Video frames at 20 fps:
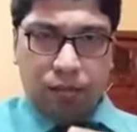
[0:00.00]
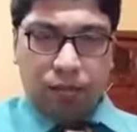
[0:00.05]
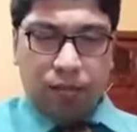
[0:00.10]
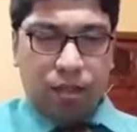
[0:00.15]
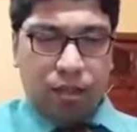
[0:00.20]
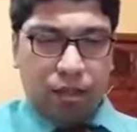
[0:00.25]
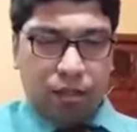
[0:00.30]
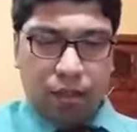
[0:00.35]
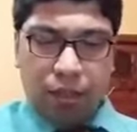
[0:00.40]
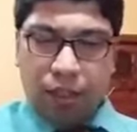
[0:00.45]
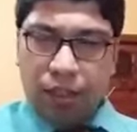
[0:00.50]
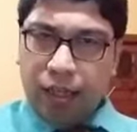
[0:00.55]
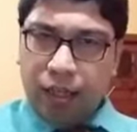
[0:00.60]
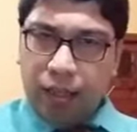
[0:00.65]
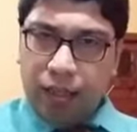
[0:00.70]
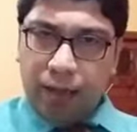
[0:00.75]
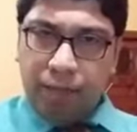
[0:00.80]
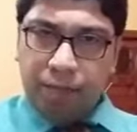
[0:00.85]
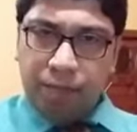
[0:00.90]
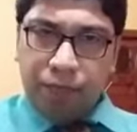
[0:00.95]

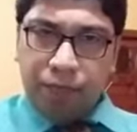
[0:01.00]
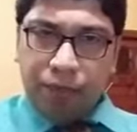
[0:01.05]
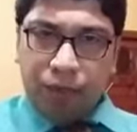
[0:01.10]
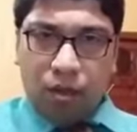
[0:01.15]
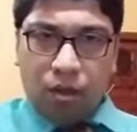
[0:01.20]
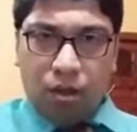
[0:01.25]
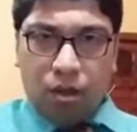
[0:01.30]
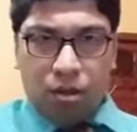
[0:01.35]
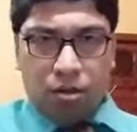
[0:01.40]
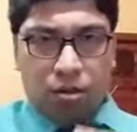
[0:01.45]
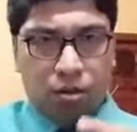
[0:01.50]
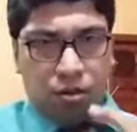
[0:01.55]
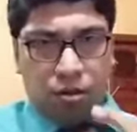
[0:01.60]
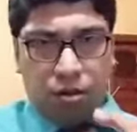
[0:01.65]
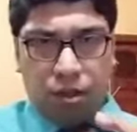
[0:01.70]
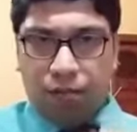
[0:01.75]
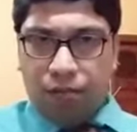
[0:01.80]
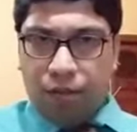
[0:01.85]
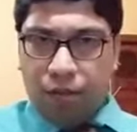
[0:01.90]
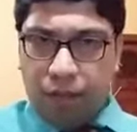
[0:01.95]
surgically or
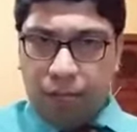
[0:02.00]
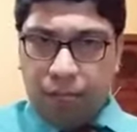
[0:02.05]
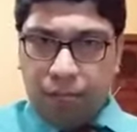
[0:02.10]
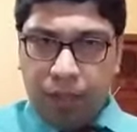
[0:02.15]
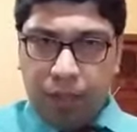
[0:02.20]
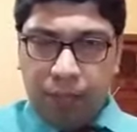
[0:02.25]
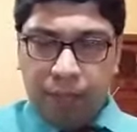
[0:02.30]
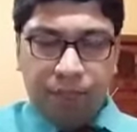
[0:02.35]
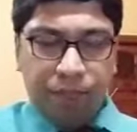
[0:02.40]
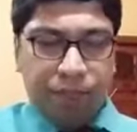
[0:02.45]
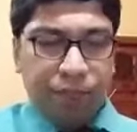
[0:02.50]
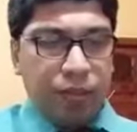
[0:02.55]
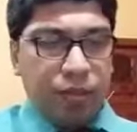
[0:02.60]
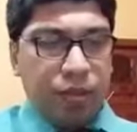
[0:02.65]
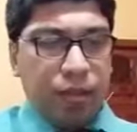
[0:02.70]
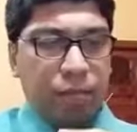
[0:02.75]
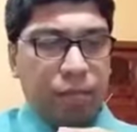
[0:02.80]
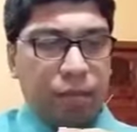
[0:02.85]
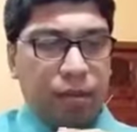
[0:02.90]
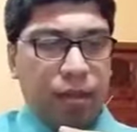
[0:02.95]
conservatively,
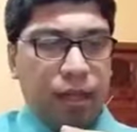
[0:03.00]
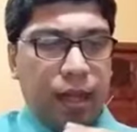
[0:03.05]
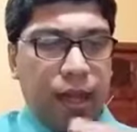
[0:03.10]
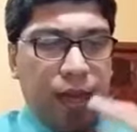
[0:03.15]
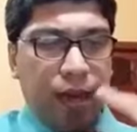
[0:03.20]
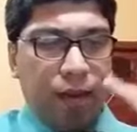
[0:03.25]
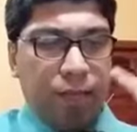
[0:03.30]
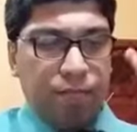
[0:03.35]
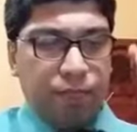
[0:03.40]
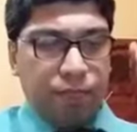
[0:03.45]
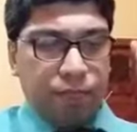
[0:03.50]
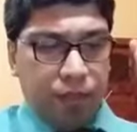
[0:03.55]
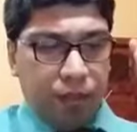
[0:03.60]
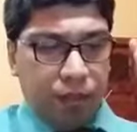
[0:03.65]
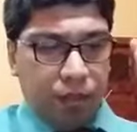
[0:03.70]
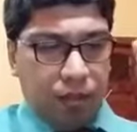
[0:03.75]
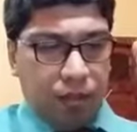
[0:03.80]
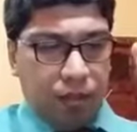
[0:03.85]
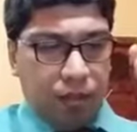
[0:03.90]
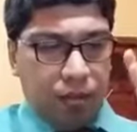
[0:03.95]

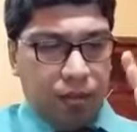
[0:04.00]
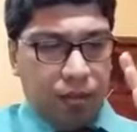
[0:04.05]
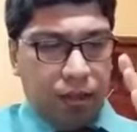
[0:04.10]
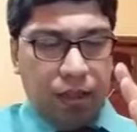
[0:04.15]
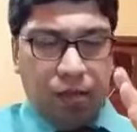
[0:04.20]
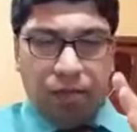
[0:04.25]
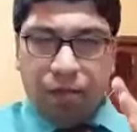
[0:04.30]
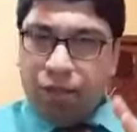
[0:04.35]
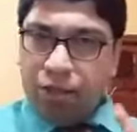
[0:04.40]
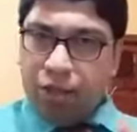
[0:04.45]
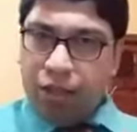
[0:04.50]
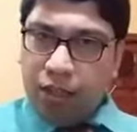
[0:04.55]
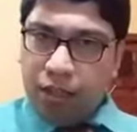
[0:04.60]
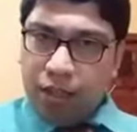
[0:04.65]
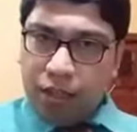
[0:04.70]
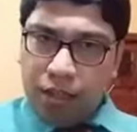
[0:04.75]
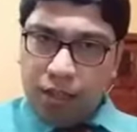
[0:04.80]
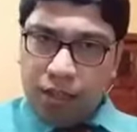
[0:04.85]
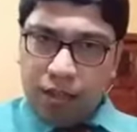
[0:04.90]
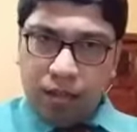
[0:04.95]
the
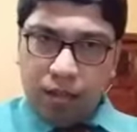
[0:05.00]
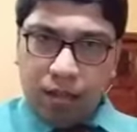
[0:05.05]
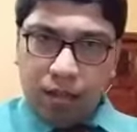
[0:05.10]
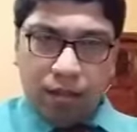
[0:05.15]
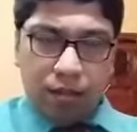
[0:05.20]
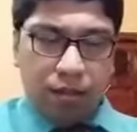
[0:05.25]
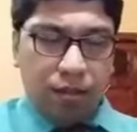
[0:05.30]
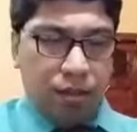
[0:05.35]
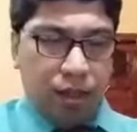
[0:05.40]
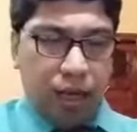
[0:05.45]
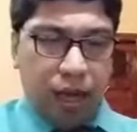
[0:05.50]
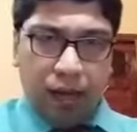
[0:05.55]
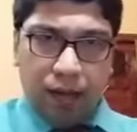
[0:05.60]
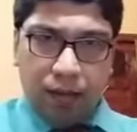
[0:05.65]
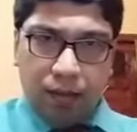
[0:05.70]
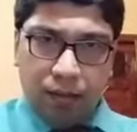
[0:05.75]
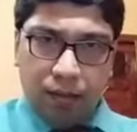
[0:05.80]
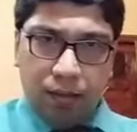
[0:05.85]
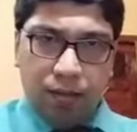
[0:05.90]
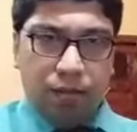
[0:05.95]
investigations done,